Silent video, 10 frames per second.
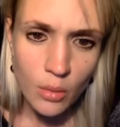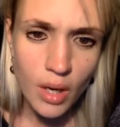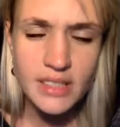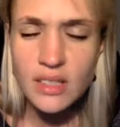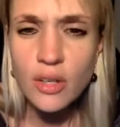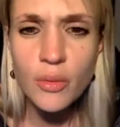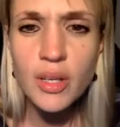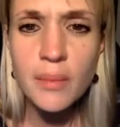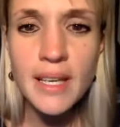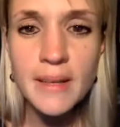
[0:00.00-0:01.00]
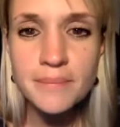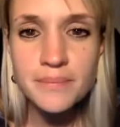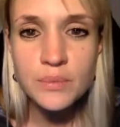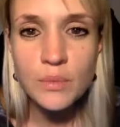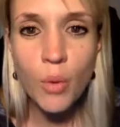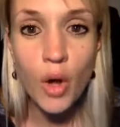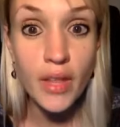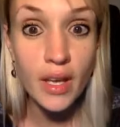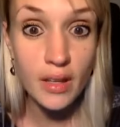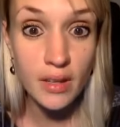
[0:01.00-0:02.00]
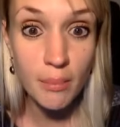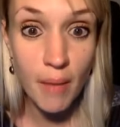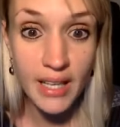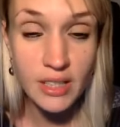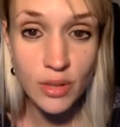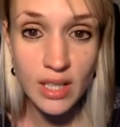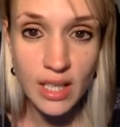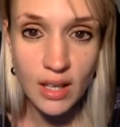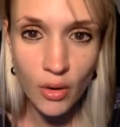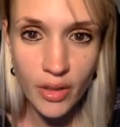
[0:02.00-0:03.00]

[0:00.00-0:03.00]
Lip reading: But I don't know what you mean. What, the mind reading or